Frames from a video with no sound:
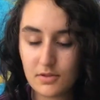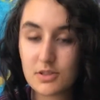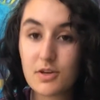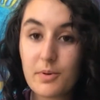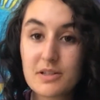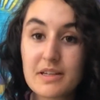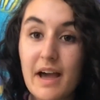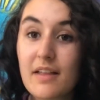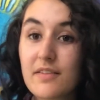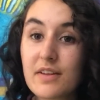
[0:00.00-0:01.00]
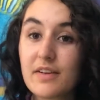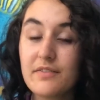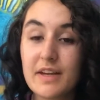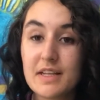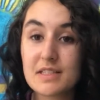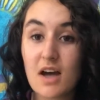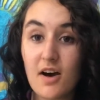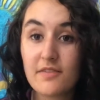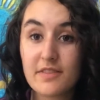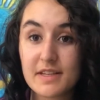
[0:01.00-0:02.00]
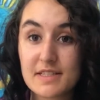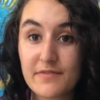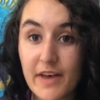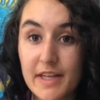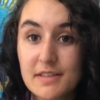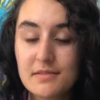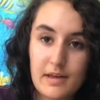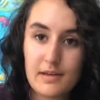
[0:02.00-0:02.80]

So personally, I love the convenience of this fin.